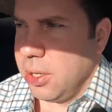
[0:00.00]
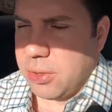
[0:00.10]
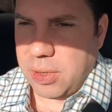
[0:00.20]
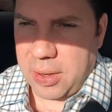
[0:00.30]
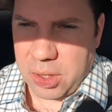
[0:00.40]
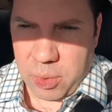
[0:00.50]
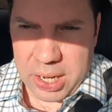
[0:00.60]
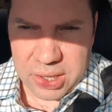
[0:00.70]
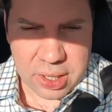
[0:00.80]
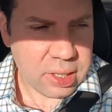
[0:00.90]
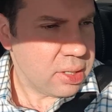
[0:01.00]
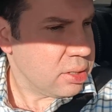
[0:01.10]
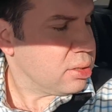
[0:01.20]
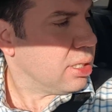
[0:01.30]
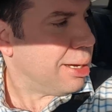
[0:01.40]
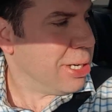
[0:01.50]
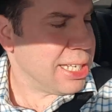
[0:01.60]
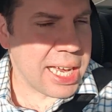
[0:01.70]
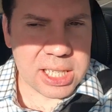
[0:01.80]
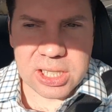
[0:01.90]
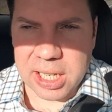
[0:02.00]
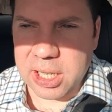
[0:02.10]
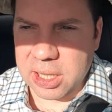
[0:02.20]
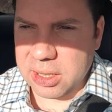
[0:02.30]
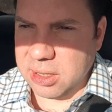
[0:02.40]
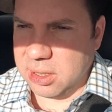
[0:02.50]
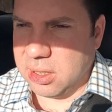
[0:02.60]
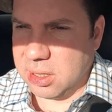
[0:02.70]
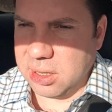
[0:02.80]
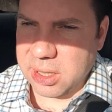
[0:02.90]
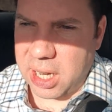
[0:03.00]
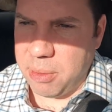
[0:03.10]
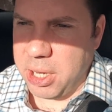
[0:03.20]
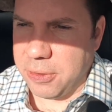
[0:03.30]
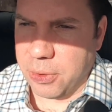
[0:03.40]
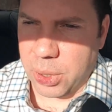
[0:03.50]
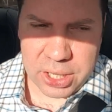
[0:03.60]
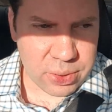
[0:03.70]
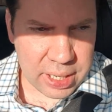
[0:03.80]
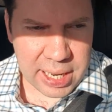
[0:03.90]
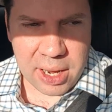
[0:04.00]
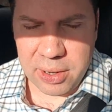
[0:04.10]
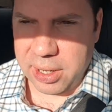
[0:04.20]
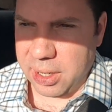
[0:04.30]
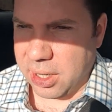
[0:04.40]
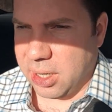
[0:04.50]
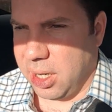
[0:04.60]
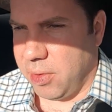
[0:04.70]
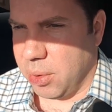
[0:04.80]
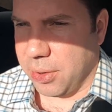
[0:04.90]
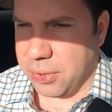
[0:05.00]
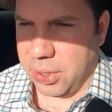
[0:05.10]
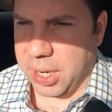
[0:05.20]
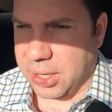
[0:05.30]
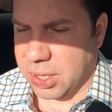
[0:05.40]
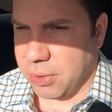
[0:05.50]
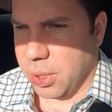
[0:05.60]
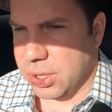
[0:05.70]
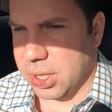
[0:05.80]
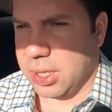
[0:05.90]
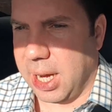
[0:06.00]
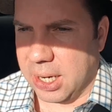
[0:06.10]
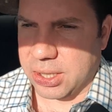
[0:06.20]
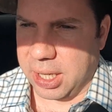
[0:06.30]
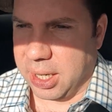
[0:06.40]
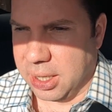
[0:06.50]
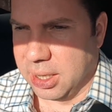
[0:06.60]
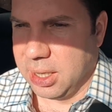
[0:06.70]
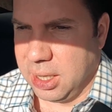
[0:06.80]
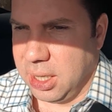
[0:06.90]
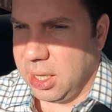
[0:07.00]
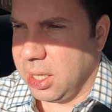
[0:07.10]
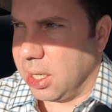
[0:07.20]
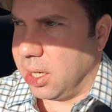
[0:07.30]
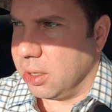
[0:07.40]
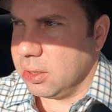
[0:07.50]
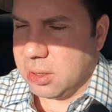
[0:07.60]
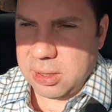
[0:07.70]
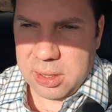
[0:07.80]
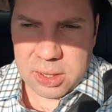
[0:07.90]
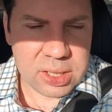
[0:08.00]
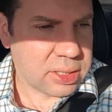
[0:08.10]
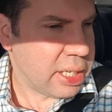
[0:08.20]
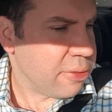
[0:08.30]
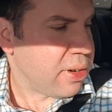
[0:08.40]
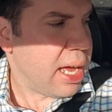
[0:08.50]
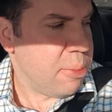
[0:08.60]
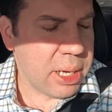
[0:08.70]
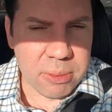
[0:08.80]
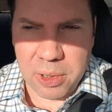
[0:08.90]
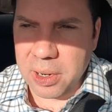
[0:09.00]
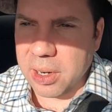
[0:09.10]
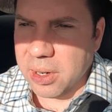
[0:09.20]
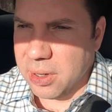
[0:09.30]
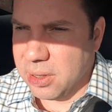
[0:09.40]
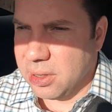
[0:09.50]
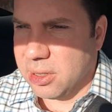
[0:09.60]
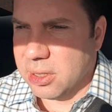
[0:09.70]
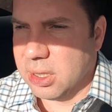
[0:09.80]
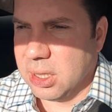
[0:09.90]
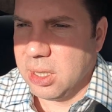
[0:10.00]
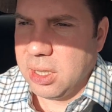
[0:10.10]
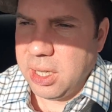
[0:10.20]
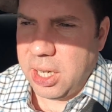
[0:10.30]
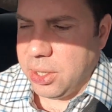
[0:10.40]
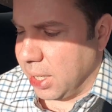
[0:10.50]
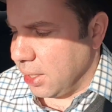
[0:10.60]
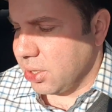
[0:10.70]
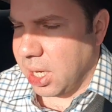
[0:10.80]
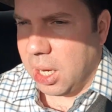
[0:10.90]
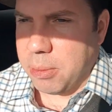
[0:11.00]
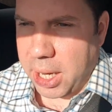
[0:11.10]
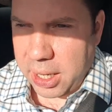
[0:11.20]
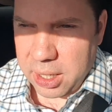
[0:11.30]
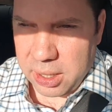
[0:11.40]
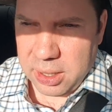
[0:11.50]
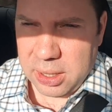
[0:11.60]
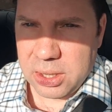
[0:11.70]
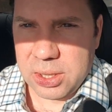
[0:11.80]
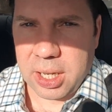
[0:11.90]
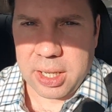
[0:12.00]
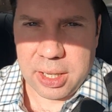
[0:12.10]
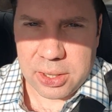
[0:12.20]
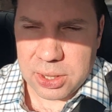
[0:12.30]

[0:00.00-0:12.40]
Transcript: throughout the winter. I mean, yeah, it's like kind of mid 40s right now, and if it were 30s, of course the tire's gonna, you know, solidify a bit more. And you guys saw my stuck in the